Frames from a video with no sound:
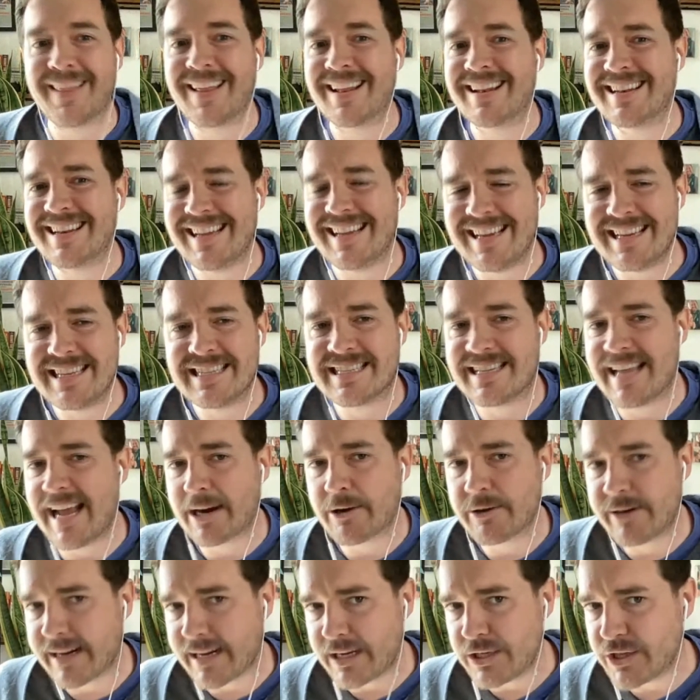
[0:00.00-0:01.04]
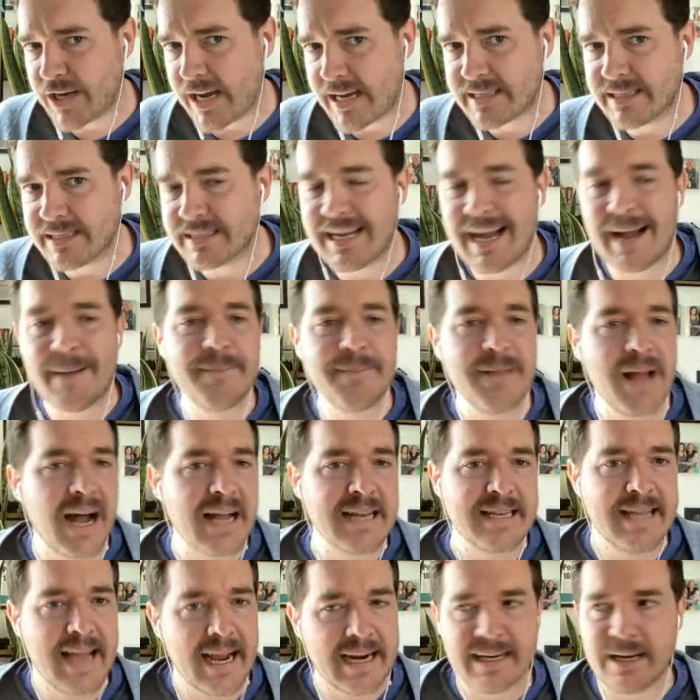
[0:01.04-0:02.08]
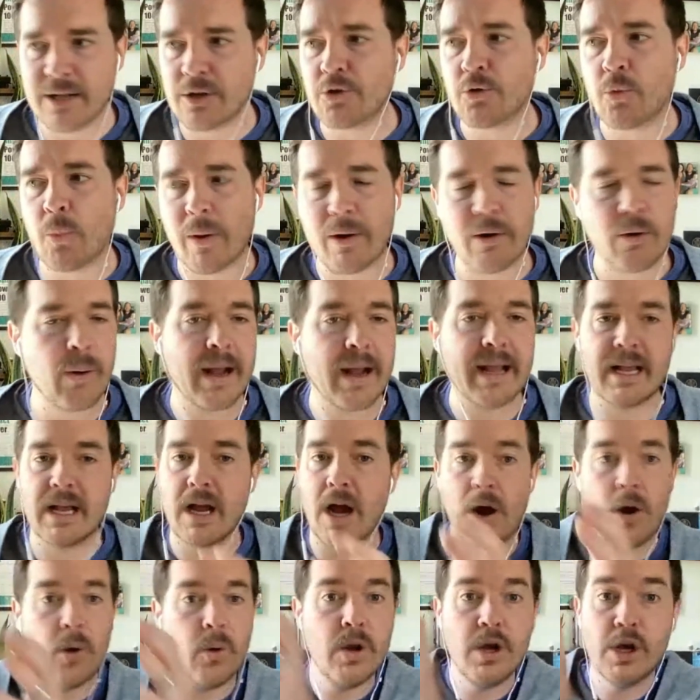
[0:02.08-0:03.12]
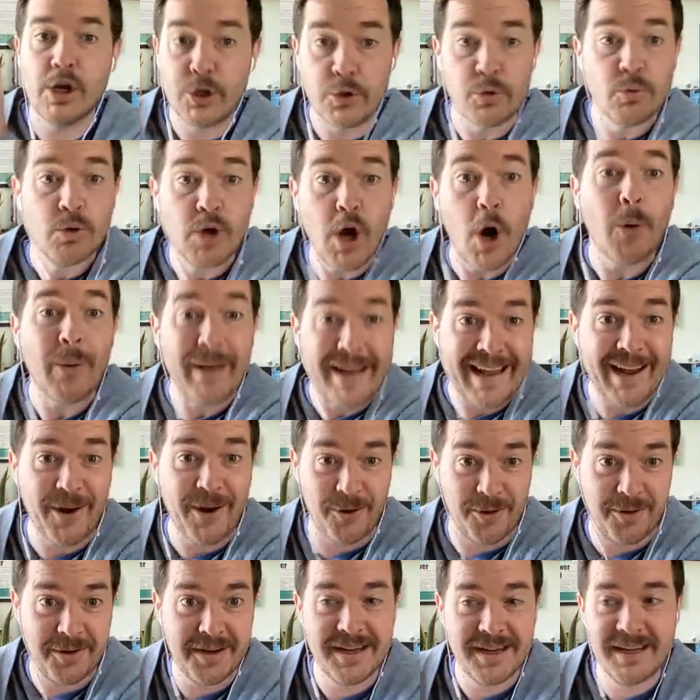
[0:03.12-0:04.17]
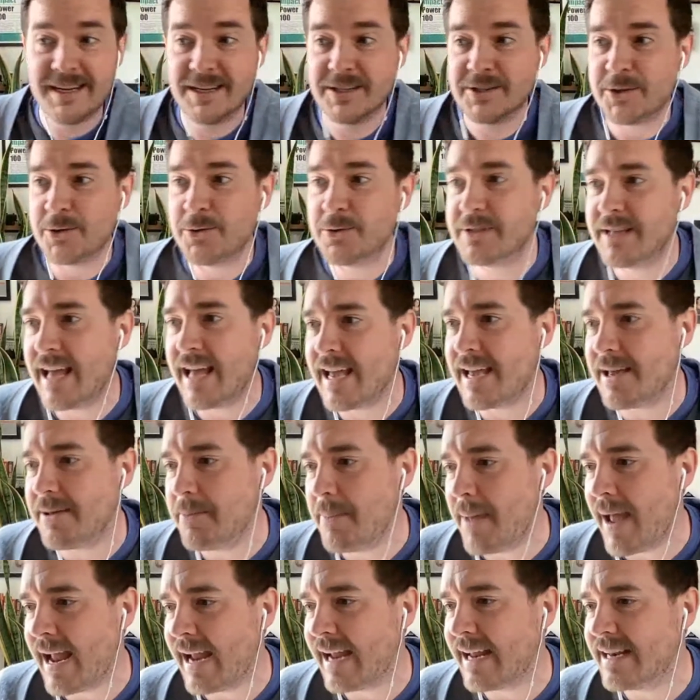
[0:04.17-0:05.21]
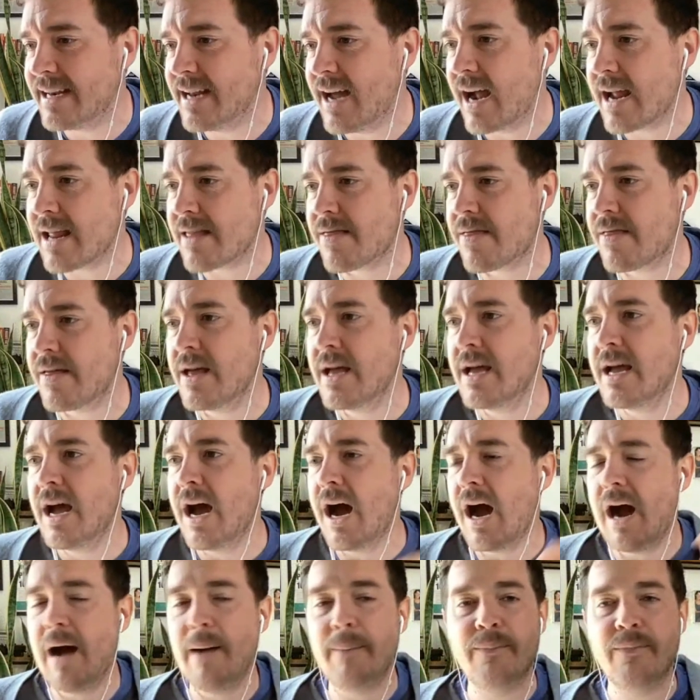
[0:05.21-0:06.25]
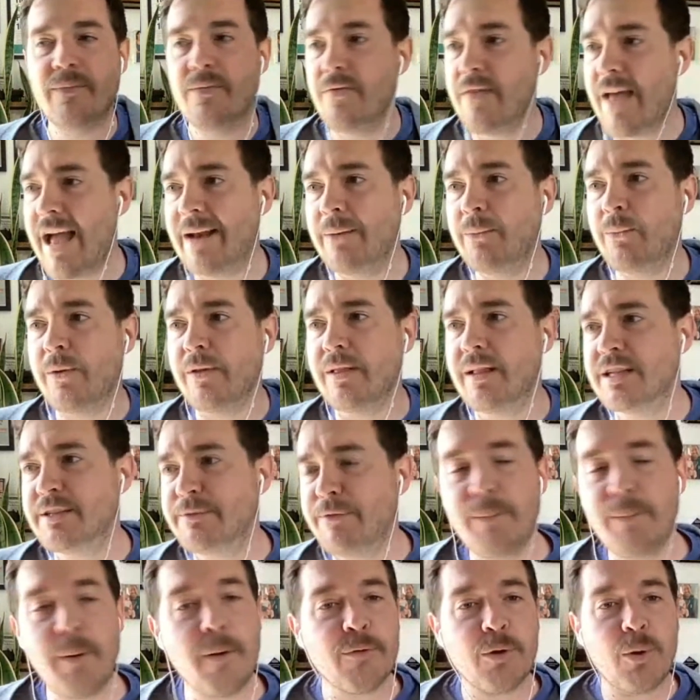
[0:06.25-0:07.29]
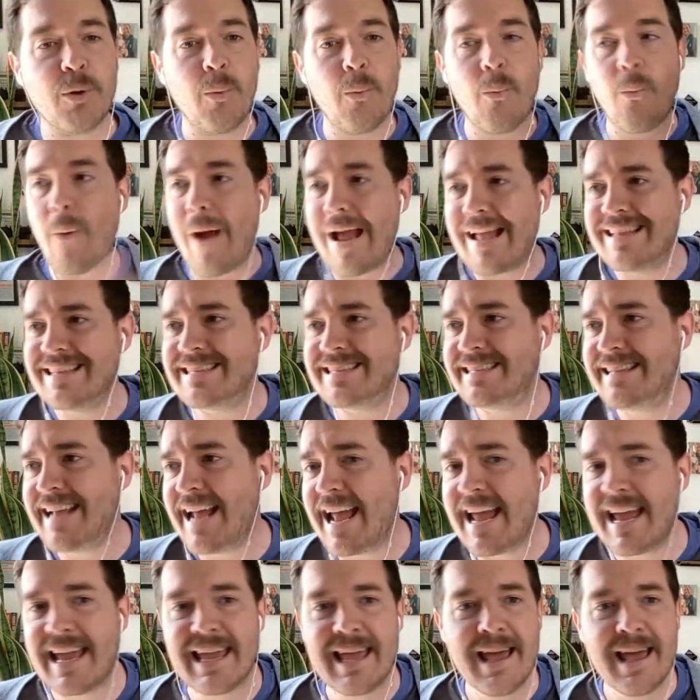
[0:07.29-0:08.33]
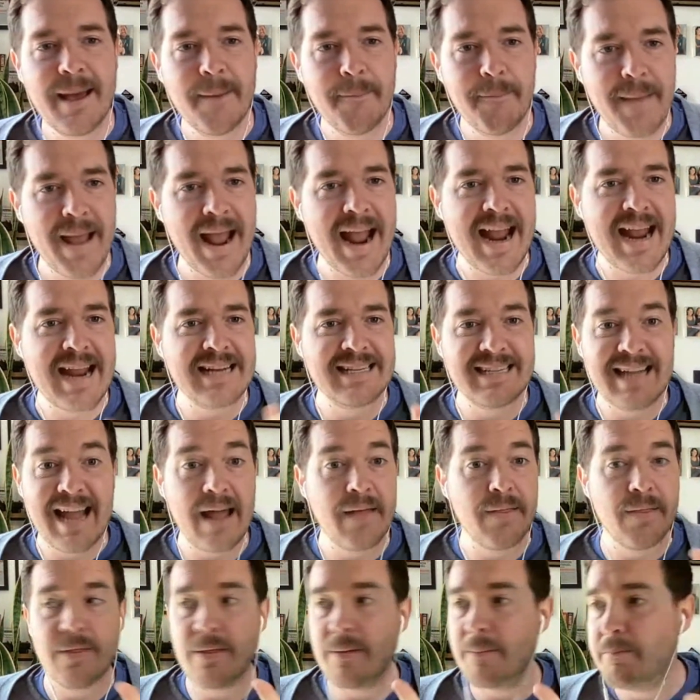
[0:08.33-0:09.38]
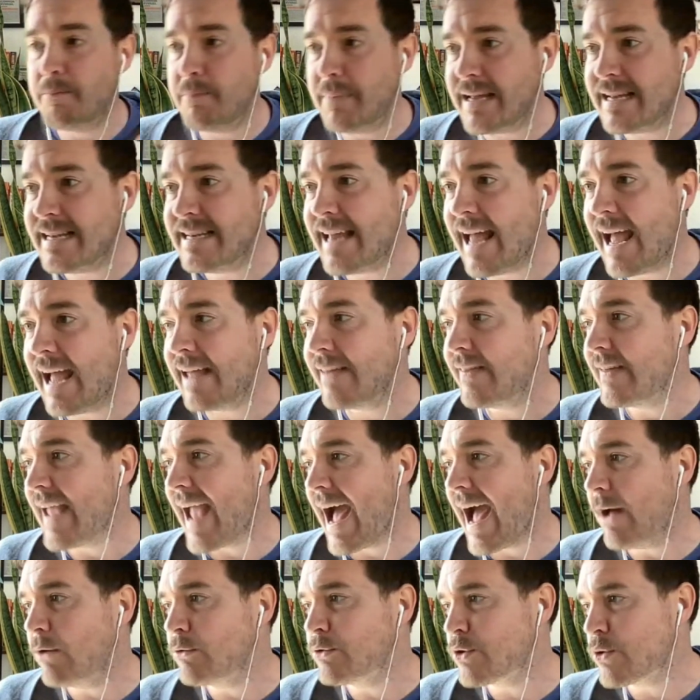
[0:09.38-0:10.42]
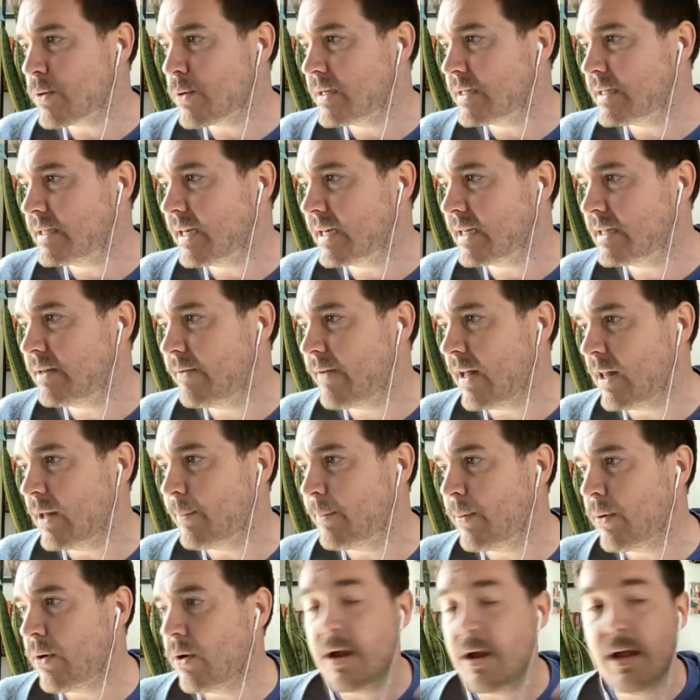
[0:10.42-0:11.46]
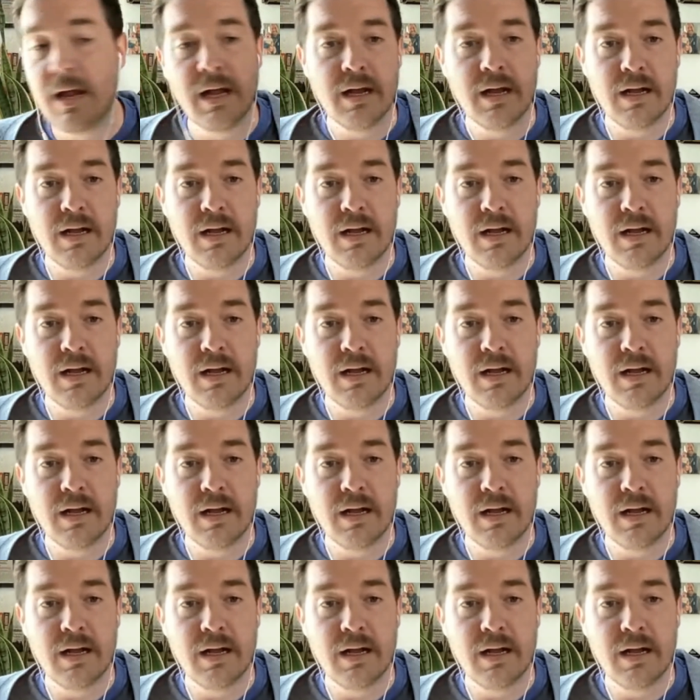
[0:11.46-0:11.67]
that is tech or tech adjacent. I'm non-technical. Where do I go? You go here, Tuesday, May 9th. Then let's flip over to Wednesday, May 10th, midday, the altruistic developer,